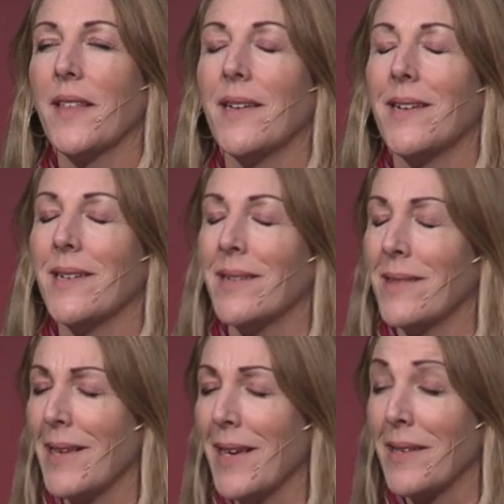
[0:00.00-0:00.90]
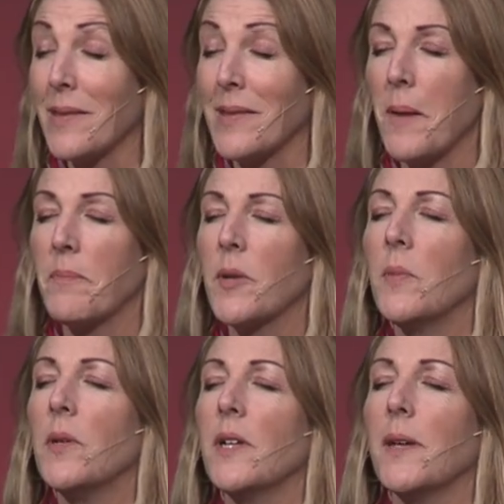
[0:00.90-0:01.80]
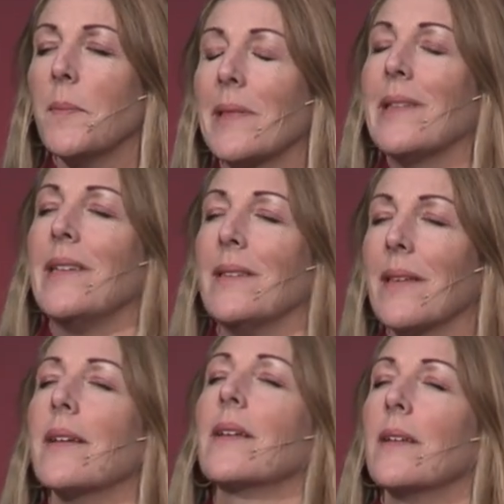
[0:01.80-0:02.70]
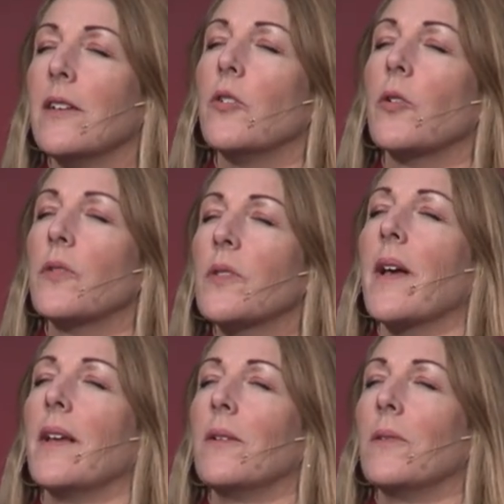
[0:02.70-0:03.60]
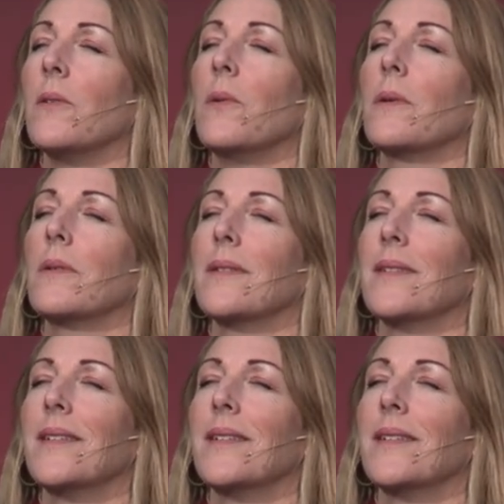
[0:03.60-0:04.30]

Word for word: that it is acceptable and pleasing in your sight, O oh Lord.